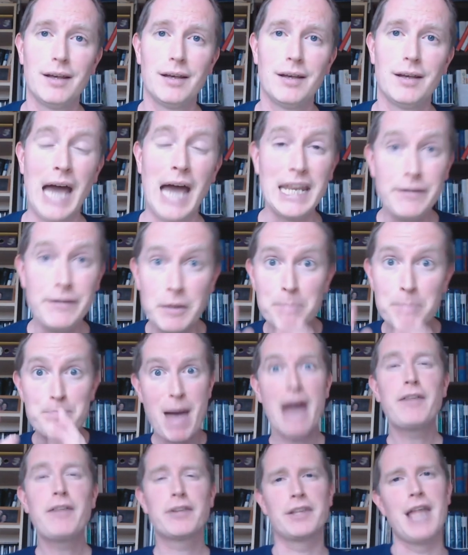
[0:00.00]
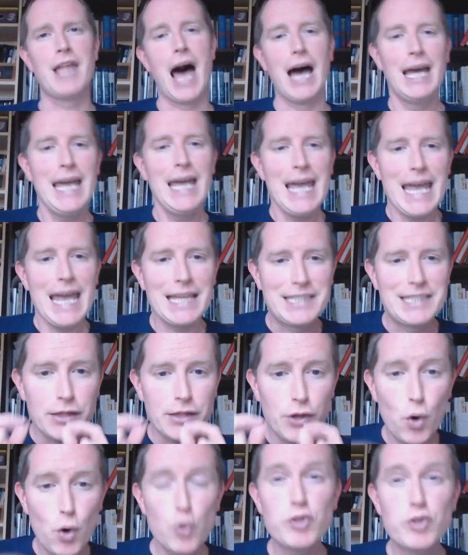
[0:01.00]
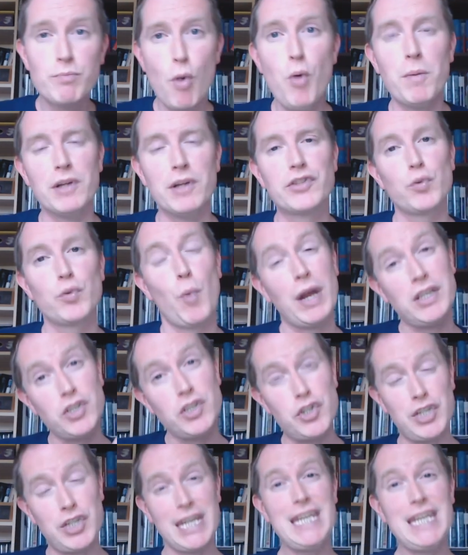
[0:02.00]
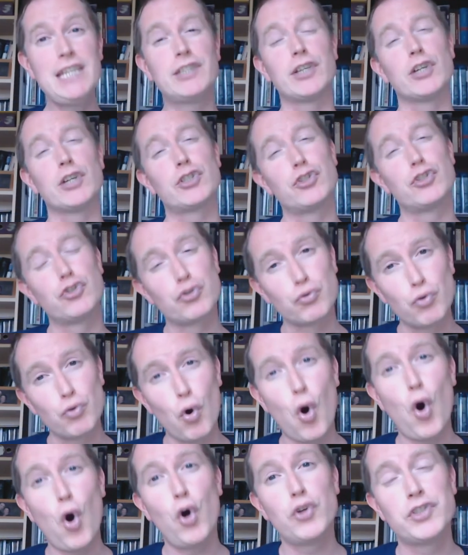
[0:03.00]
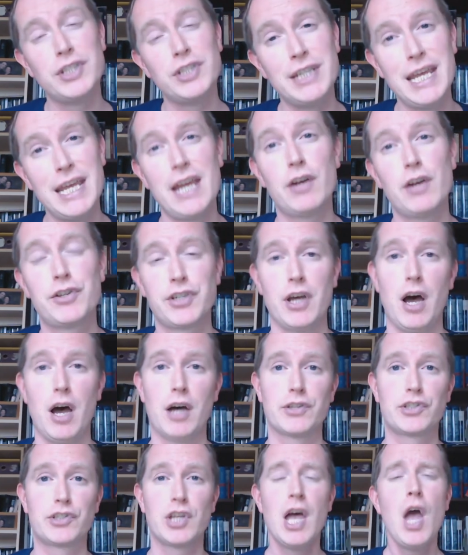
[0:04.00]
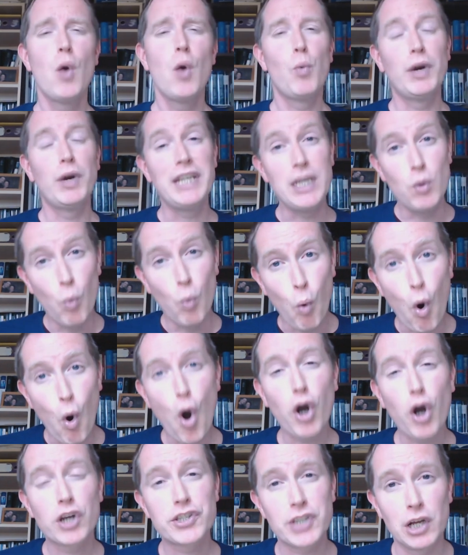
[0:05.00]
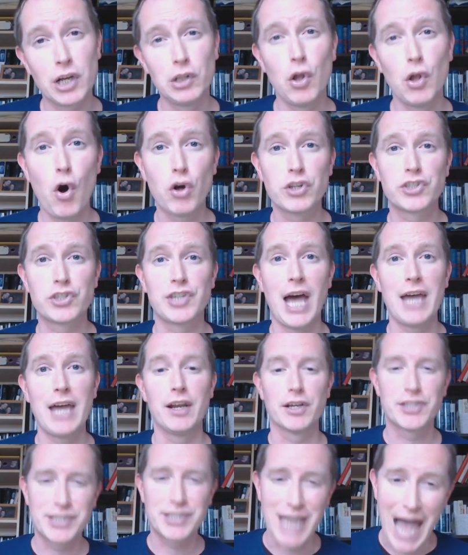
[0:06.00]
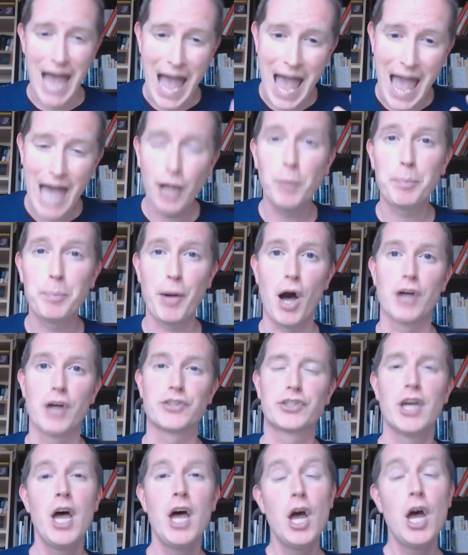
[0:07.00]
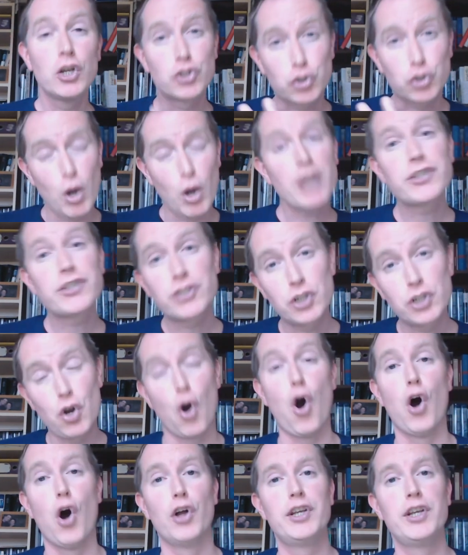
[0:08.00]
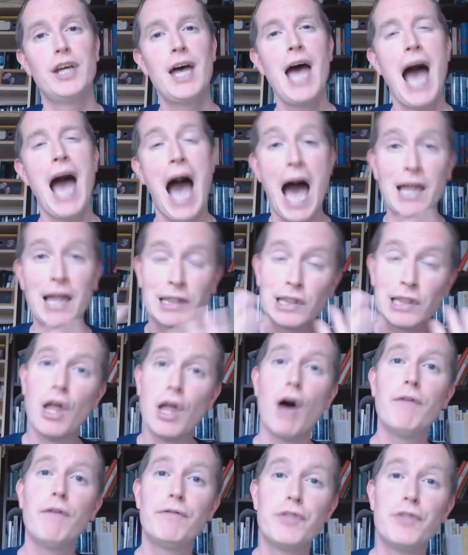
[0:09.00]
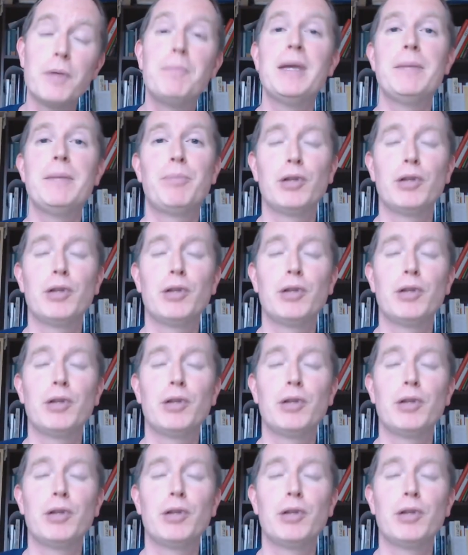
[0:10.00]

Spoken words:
And even better than that, it's in those moments when Jesus draws near to us, when he walks alongside us to help us trust God and love the people